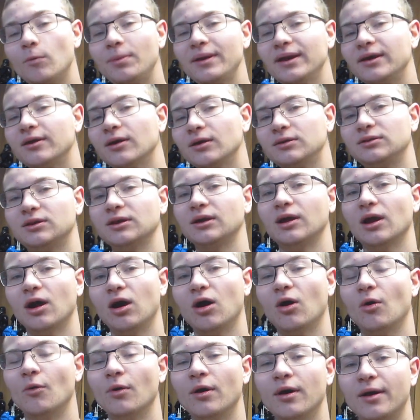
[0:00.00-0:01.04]
be good to
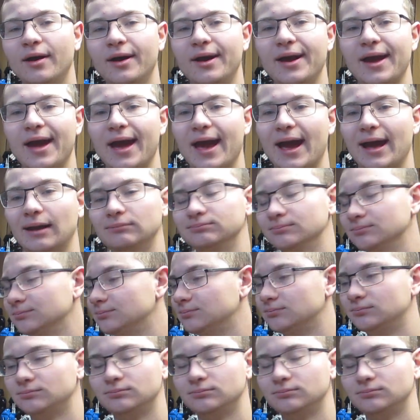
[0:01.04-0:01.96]
go, and